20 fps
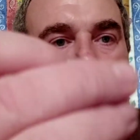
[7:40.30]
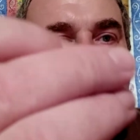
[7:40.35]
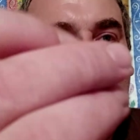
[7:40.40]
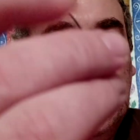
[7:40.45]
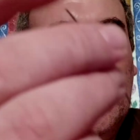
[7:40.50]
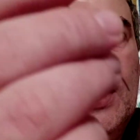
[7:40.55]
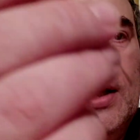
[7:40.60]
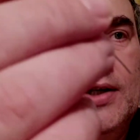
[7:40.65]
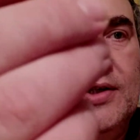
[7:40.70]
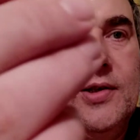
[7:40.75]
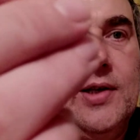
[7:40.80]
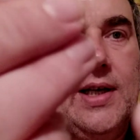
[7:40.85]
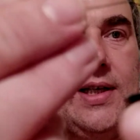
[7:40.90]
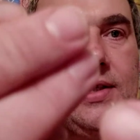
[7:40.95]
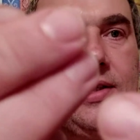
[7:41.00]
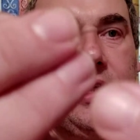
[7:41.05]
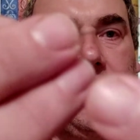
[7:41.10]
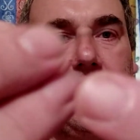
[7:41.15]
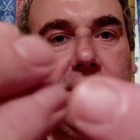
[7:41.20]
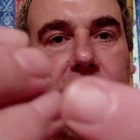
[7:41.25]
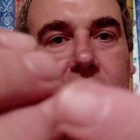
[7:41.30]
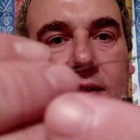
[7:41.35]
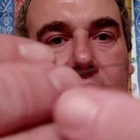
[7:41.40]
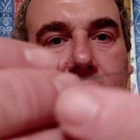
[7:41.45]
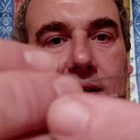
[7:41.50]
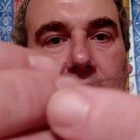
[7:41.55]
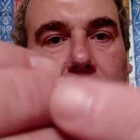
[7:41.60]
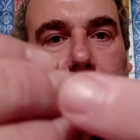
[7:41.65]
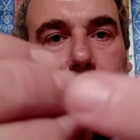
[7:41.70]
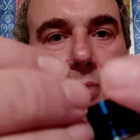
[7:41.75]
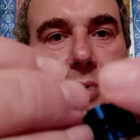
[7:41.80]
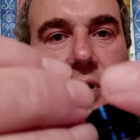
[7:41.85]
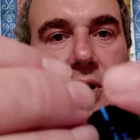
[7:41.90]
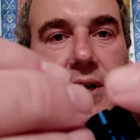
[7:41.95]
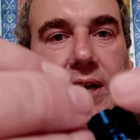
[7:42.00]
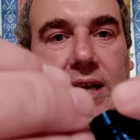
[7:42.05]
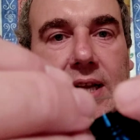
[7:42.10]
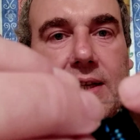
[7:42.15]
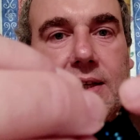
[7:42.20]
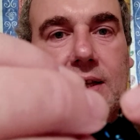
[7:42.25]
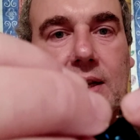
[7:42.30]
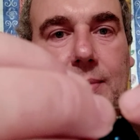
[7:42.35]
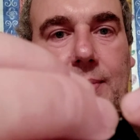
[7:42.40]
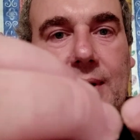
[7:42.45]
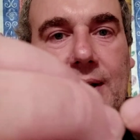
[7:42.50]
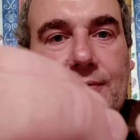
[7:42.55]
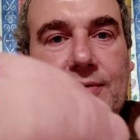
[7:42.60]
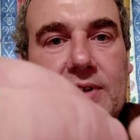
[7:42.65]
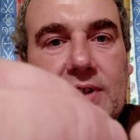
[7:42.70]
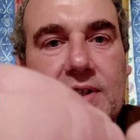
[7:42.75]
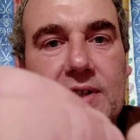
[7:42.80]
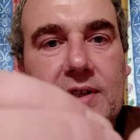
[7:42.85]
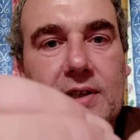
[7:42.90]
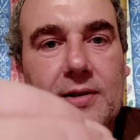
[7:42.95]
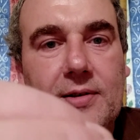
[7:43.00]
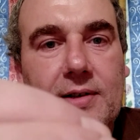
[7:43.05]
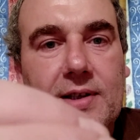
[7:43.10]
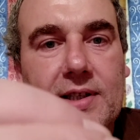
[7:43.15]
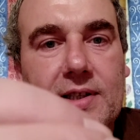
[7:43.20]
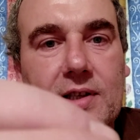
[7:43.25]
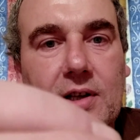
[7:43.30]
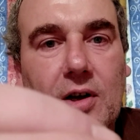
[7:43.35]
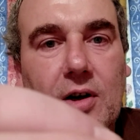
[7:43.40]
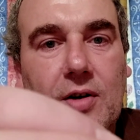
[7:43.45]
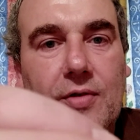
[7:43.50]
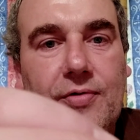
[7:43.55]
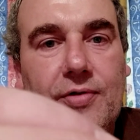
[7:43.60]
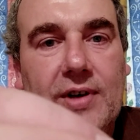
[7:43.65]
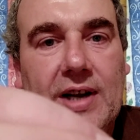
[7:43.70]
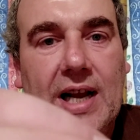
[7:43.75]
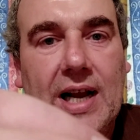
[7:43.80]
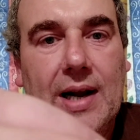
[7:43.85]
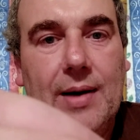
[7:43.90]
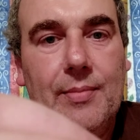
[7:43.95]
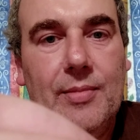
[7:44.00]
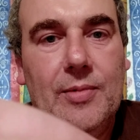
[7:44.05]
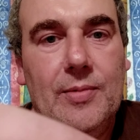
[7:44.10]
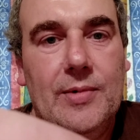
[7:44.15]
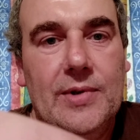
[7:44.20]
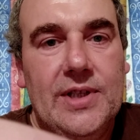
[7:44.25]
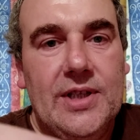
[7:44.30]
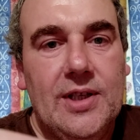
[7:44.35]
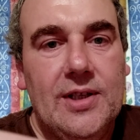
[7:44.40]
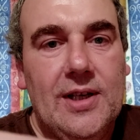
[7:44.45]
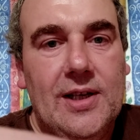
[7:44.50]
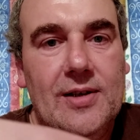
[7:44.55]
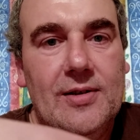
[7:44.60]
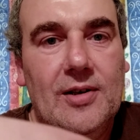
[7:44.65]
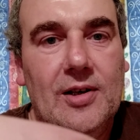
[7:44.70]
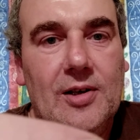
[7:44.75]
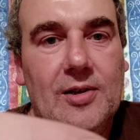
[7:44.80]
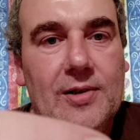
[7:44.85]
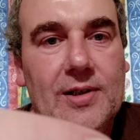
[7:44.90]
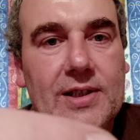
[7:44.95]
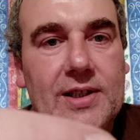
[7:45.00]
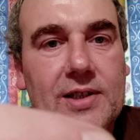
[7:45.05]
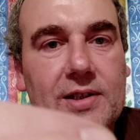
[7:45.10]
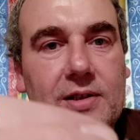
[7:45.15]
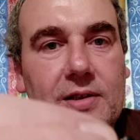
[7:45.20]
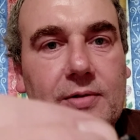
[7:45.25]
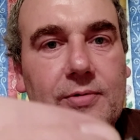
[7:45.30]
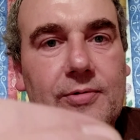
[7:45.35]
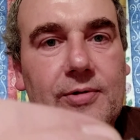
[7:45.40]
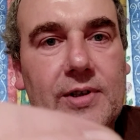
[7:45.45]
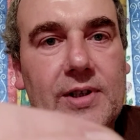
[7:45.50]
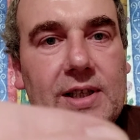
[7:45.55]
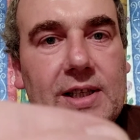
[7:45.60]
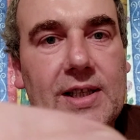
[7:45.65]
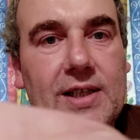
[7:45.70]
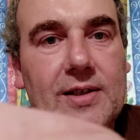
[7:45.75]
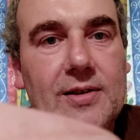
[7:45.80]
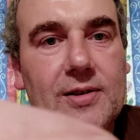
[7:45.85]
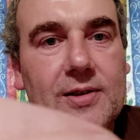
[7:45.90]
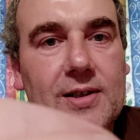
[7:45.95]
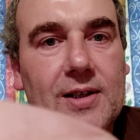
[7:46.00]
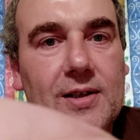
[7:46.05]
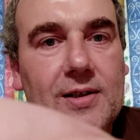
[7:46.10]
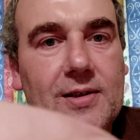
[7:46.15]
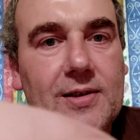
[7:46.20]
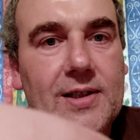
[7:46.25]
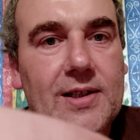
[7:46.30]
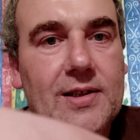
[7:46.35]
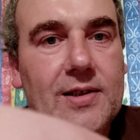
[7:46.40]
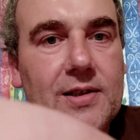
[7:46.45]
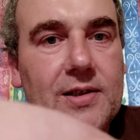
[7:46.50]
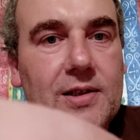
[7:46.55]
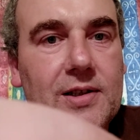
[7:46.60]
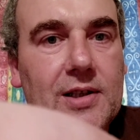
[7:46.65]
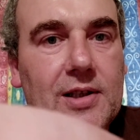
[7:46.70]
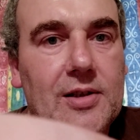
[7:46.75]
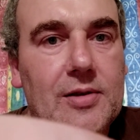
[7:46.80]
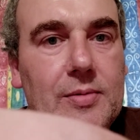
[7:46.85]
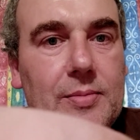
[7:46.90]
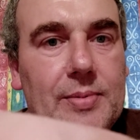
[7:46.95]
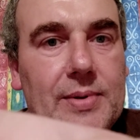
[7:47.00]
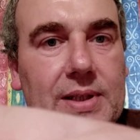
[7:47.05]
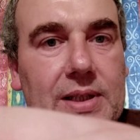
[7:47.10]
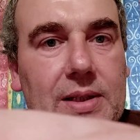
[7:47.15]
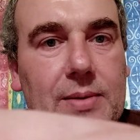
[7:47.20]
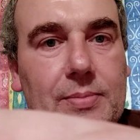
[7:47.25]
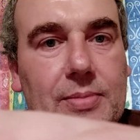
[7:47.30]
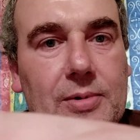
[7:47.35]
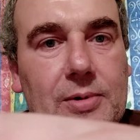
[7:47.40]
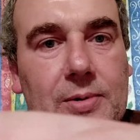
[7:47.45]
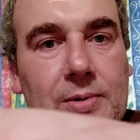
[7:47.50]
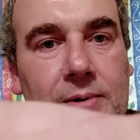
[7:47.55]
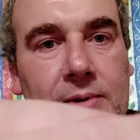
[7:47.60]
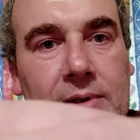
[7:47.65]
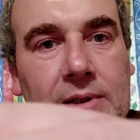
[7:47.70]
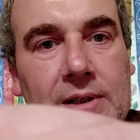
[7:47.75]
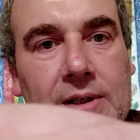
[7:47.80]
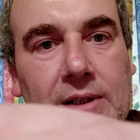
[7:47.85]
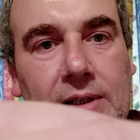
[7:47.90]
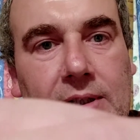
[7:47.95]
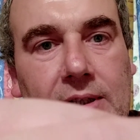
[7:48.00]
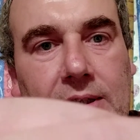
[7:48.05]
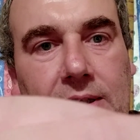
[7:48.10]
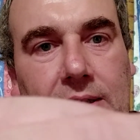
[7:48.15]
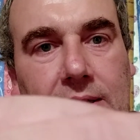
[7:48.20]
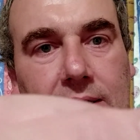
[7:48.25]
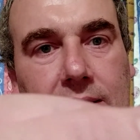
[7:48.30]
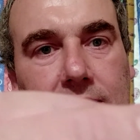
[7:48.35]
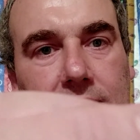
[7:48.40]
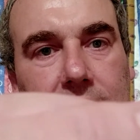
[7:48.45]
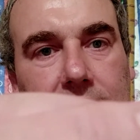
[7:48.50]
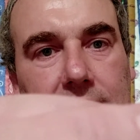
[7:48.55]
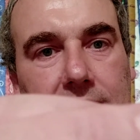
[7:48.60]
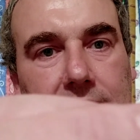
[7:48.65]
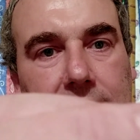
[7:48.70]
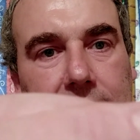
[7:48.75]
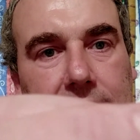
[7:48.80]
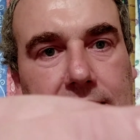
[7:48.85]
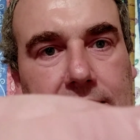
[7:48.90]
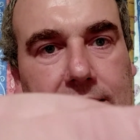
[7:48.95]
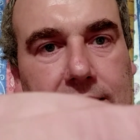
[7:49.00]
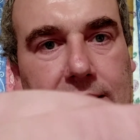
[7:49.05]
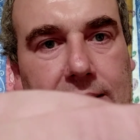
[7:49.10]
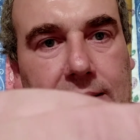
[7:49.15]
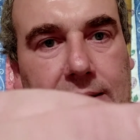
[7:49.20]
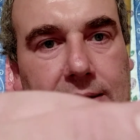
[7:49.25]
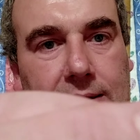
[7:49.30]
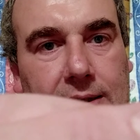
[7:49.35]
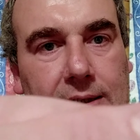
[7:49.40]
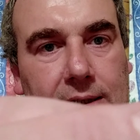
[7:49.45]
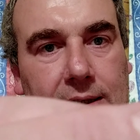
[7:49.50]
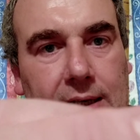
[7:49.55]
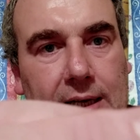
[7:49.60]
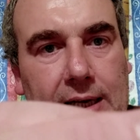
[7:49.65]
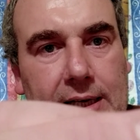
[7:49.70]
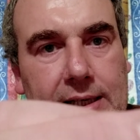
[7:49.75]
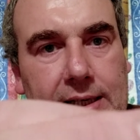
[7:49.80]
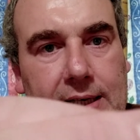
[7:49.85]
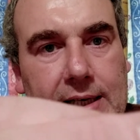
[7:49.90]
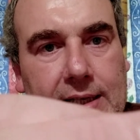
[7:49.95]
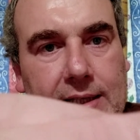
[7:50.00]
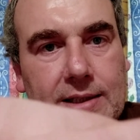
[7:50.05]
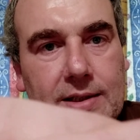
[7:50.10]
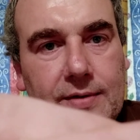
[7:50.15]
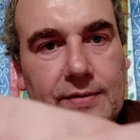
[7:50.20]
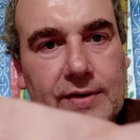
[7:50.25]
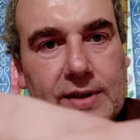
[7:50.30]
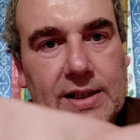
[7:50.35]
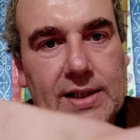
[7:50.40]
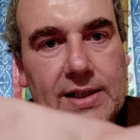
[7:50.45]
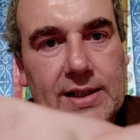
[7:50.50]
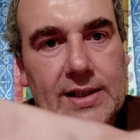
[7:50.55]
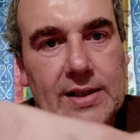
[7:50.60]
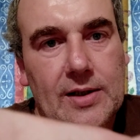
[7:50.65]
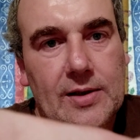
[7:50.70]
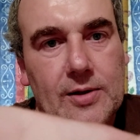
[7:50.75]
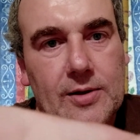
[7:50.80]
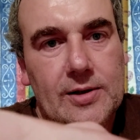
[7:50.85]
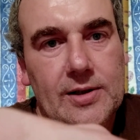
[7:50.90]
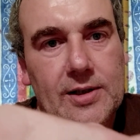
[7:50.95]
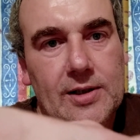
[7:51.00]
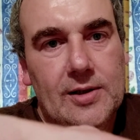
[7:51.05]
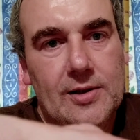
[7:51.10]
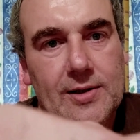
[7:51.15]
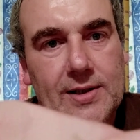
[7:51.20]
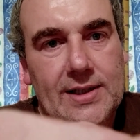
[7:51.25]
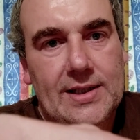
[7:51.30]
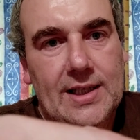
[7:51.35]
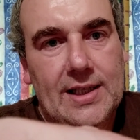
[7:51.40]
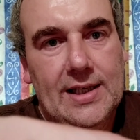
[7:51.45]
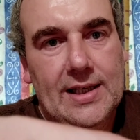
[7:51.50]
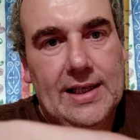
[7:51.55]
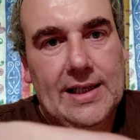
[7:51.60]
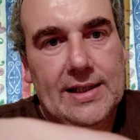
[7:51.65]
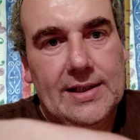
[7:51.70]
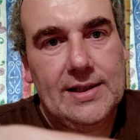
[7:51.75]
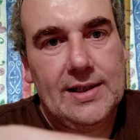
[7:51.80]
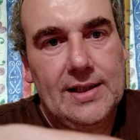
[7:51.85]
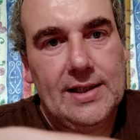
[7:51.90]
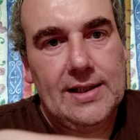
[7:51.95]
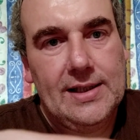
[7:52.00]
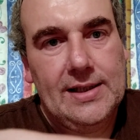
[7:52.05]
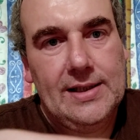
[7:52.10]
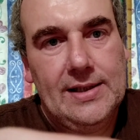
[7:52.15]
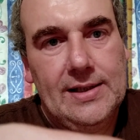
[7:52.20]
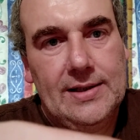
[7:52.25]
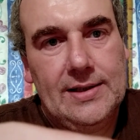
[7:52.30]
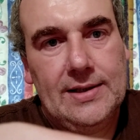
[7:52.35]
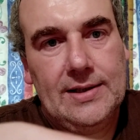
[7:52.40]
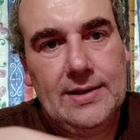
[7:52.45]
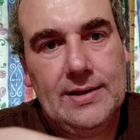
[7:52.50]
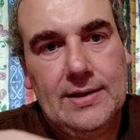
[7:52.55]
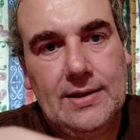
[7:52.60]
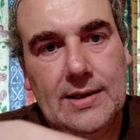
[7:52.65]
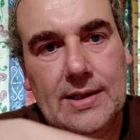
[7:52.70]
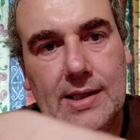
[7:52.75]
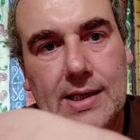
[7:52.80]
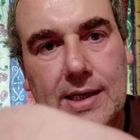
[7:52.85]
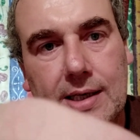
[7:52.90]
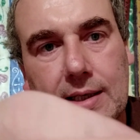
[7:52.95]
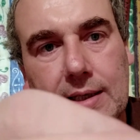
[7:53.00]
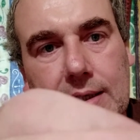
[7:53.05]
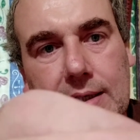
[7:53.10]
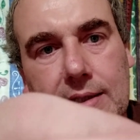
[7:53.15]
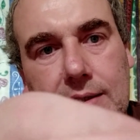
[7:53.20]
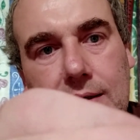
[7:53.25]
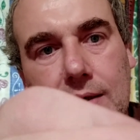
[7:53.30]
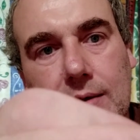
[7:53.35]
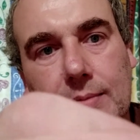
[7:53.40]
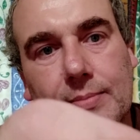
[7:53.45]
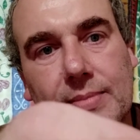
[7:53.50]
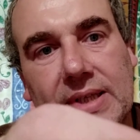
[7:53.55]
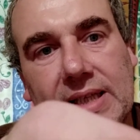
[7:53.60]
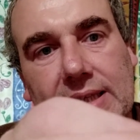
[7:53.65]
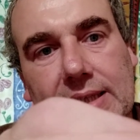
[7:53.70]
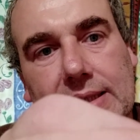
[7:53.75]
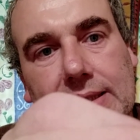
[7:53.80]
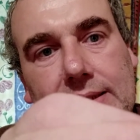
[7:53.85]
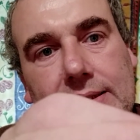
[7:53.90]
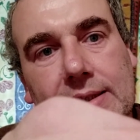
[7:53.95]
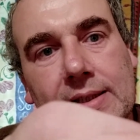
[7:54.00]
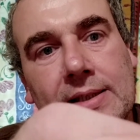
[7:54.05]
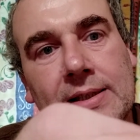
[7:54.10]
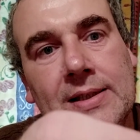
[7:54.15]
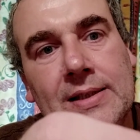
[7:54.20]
Right, so as you can see, I might end up having to do this off camera, which I don't like to do really, because I like to show people. And oh yeah, that's fitting in on nicely actually. No, that's not bad.